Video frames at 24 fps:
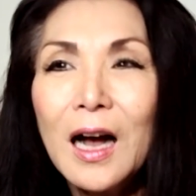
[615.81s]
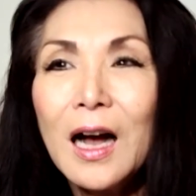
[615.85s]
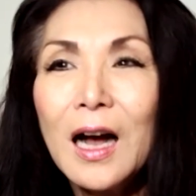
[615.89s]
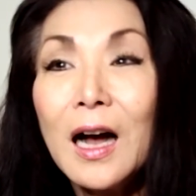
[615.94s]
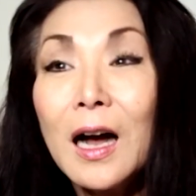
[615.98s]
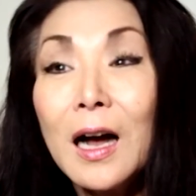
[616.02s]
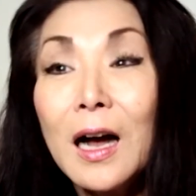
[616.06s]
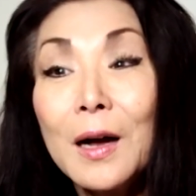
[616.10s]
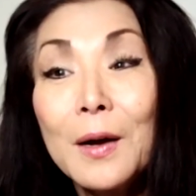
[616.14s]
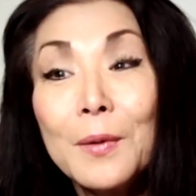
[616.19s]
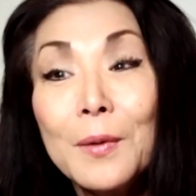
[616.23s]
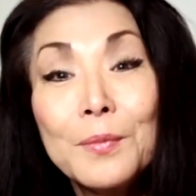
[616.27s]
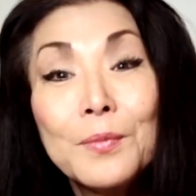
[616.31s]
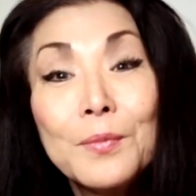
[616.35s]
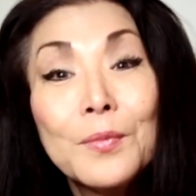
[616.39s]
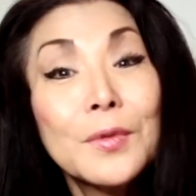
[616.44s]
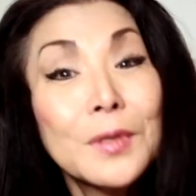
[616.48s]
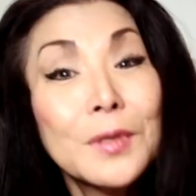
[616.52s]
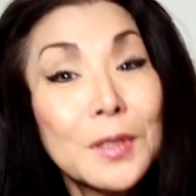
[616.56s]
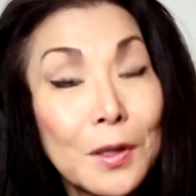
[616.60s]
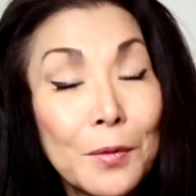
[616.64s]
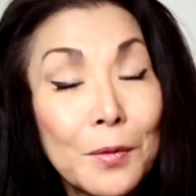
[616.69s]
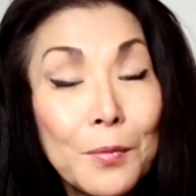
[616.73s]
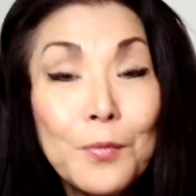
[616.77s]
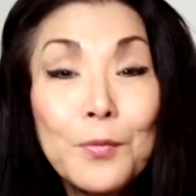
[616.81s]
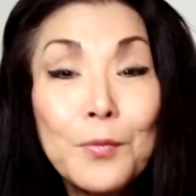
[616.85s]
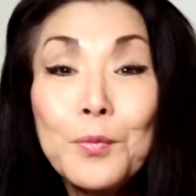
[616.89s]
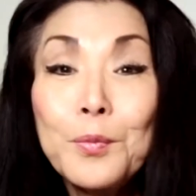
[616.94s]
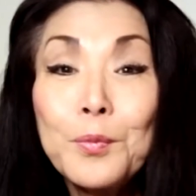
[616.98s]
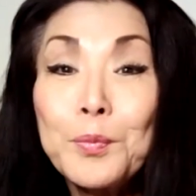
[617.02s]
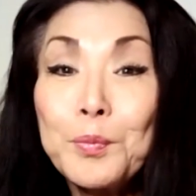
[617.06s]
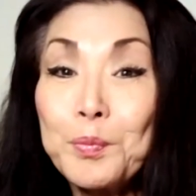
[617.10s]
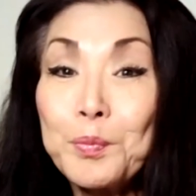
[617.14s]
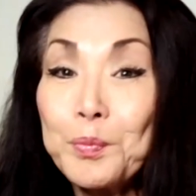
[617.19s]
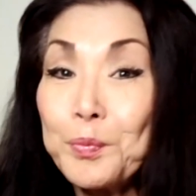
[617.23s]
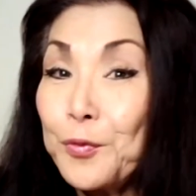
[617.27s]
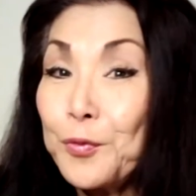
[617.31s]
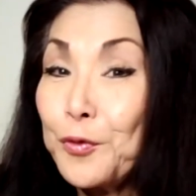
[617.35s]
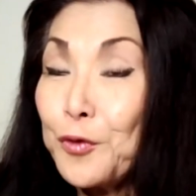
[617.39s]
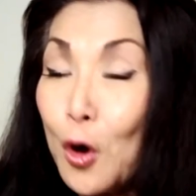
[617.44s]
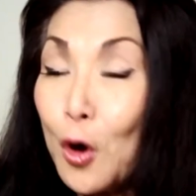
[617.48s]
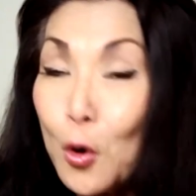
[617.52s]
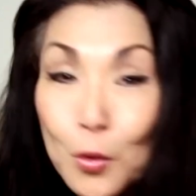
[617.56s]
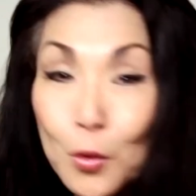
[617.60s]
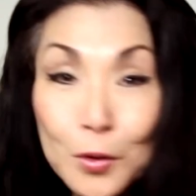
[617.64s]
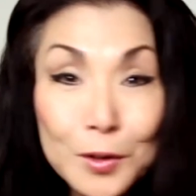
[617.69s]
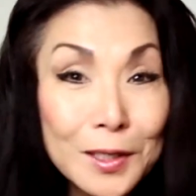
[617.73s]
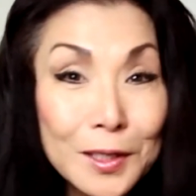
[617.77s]
some
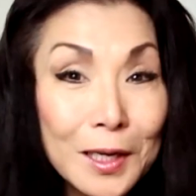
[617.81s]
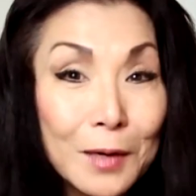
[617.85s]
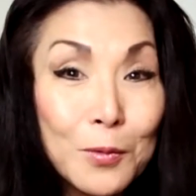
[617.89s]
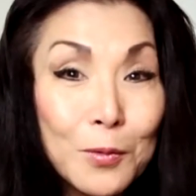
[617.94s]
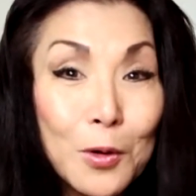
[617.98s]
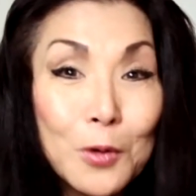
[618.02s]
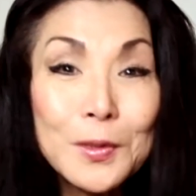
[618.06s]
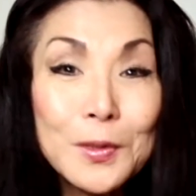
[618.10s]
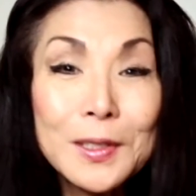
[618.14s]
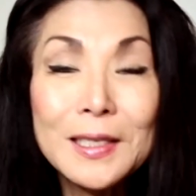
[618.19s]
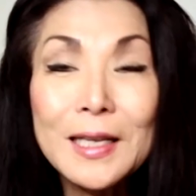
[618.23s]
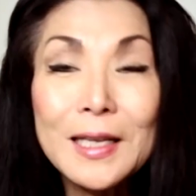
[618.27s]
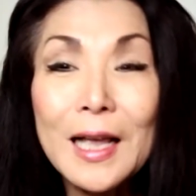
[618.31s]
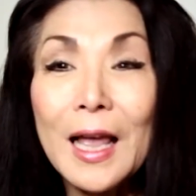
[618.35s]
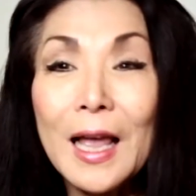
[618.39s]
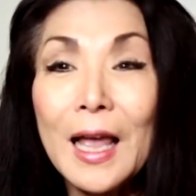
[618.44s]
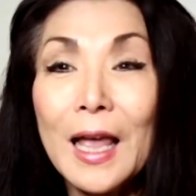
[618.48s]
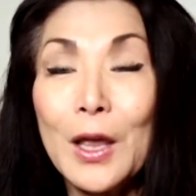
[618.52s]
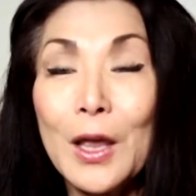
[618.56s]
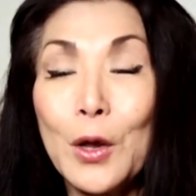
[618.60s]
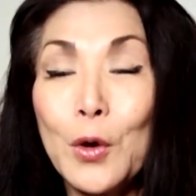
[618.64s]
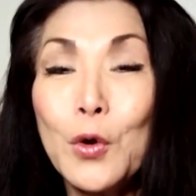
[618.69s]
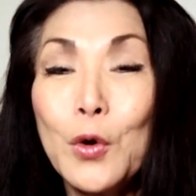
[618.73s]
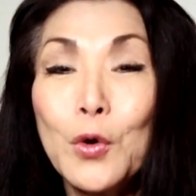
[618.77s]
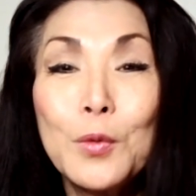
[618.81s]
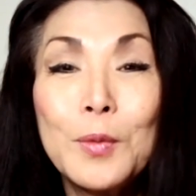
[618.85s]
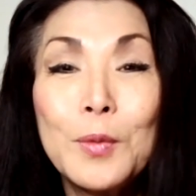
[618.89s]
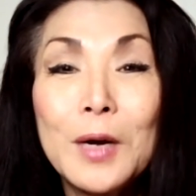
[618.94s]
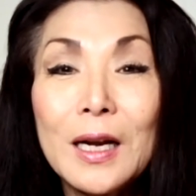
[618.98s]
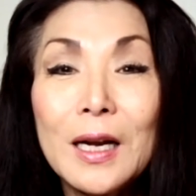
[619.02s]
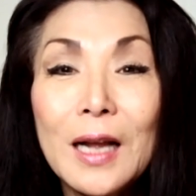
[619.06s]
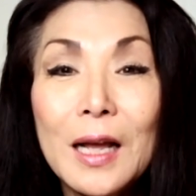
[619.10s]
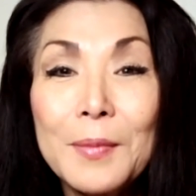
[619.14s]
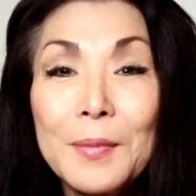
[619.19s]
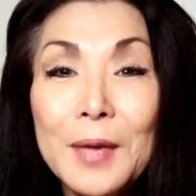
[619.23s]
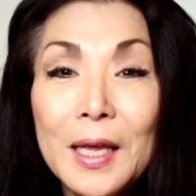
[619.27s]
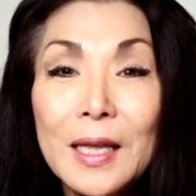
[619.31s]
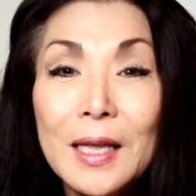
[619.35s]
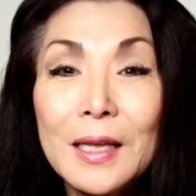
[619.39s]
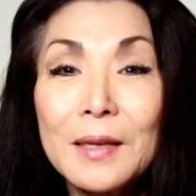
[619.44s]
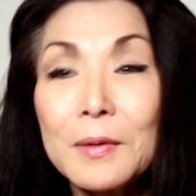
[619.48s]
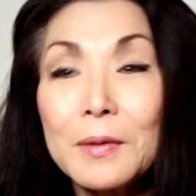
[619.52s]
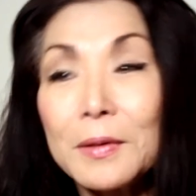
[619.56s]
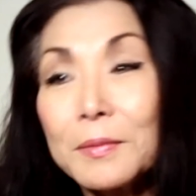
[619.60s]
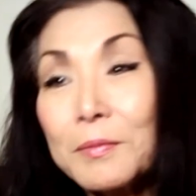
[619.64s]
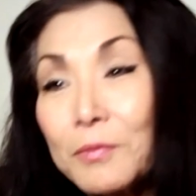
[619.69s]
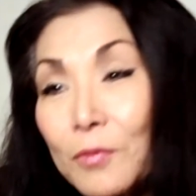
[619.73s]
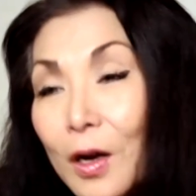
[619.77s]
folks, I won't say who, but I
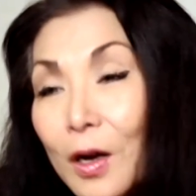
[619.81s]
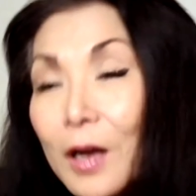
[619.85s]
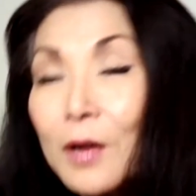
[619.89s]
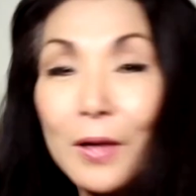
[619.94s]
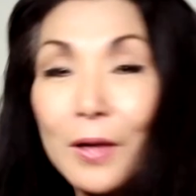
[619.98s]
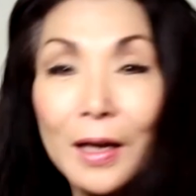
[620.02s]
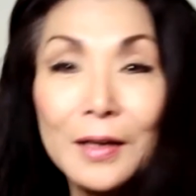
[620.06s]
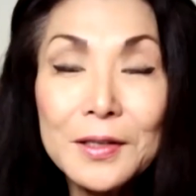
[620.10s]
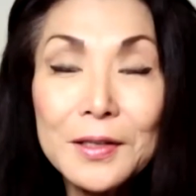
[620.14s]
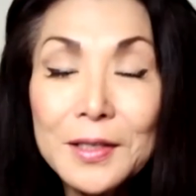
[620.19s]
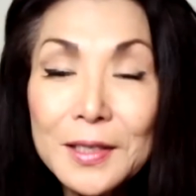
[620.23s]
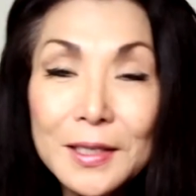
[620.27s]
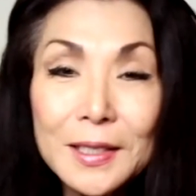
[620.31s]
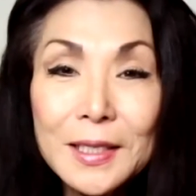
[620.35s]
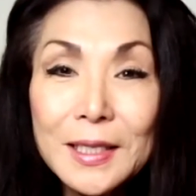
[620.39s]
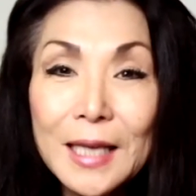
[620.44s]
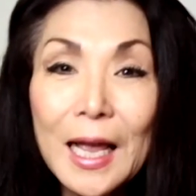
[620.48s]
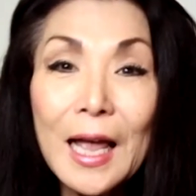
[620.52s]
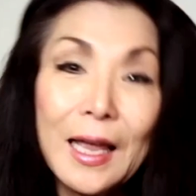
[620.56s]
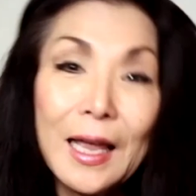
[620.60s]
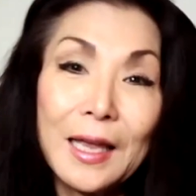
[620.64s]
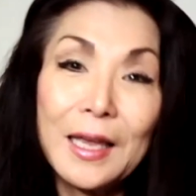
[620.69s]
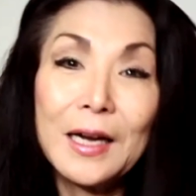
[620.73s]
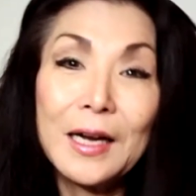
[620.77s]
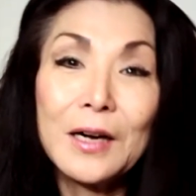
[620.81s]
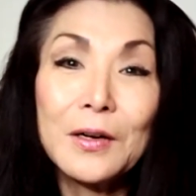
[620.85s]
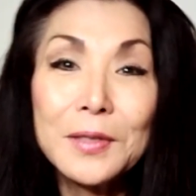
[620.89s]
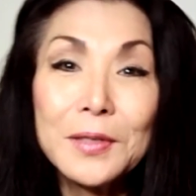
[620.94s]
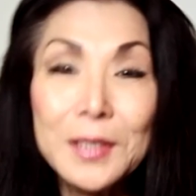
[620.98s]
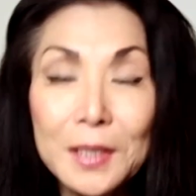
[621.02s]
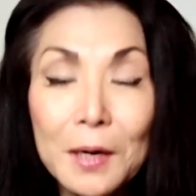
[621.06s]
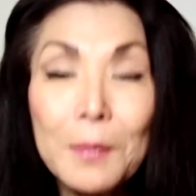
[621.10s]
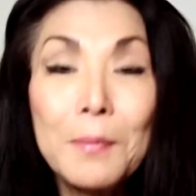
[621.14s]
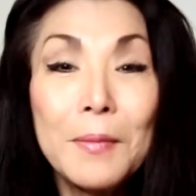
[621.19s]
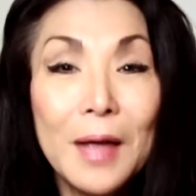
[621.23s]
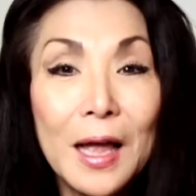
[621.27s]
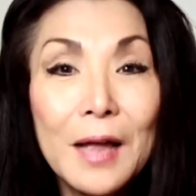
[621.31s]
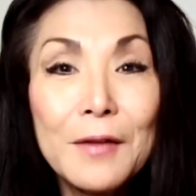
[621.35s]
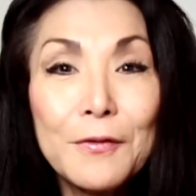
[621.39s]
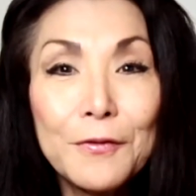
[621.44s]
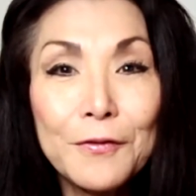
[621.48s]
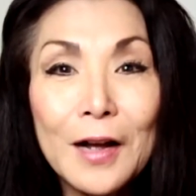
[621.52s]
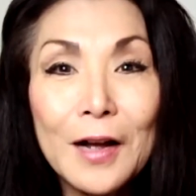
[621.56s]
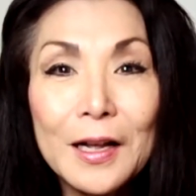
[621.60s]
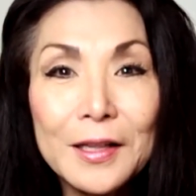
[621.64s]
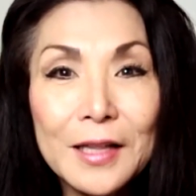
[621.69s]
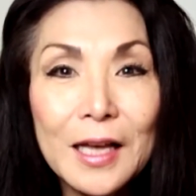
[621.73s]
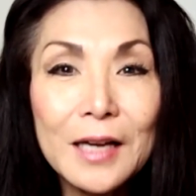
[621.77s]
mean, well, I could just say, some men
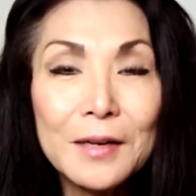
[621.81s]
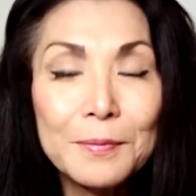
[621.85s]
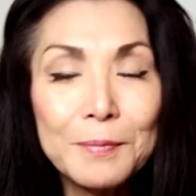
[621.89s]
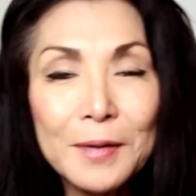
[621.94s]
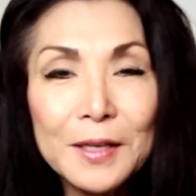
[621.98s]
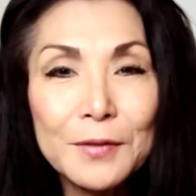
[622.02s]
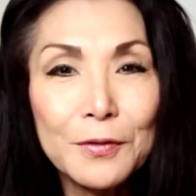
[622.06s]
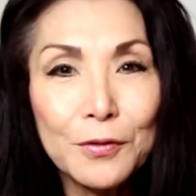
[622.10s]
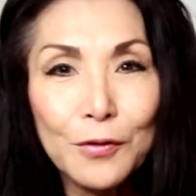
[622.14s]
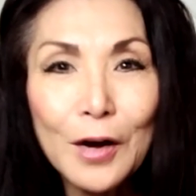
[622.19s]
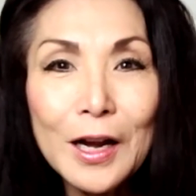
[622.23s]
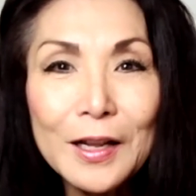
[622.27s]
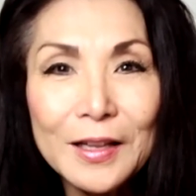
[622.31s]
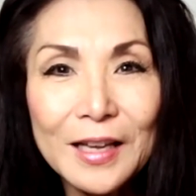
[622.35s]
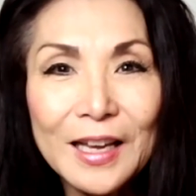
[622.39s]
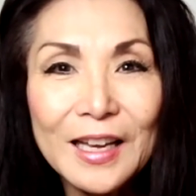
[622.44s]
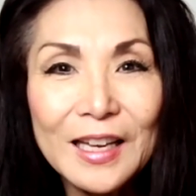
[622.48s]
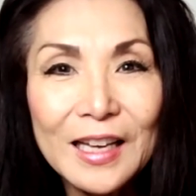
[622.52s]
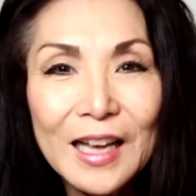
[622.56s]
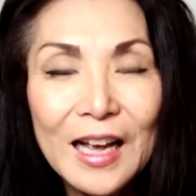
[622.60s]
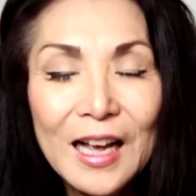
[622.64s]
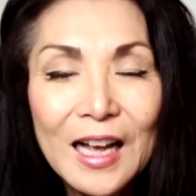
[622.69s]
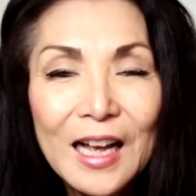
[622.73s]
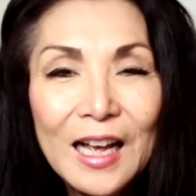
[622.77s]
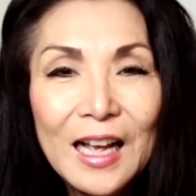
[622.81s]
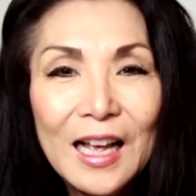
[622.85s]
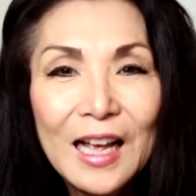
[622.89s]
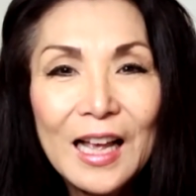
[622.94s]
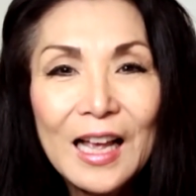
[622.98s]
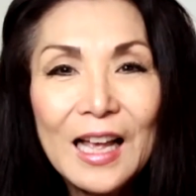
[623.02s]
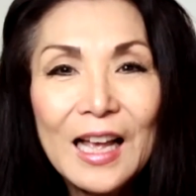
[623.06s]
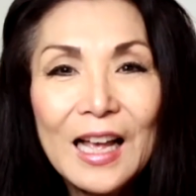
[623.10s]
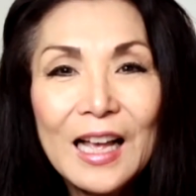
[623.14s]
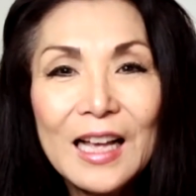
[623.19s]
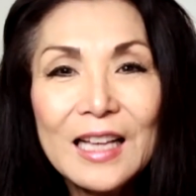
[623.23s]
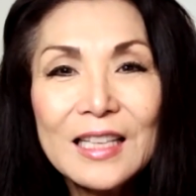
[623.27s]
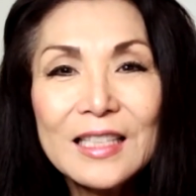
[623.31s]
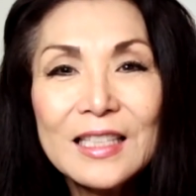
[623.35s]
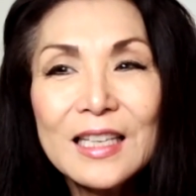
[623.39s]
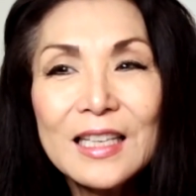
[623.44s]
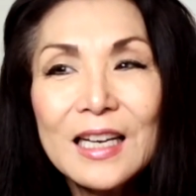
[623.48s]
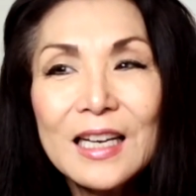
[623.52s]
find that a bit threatening. And,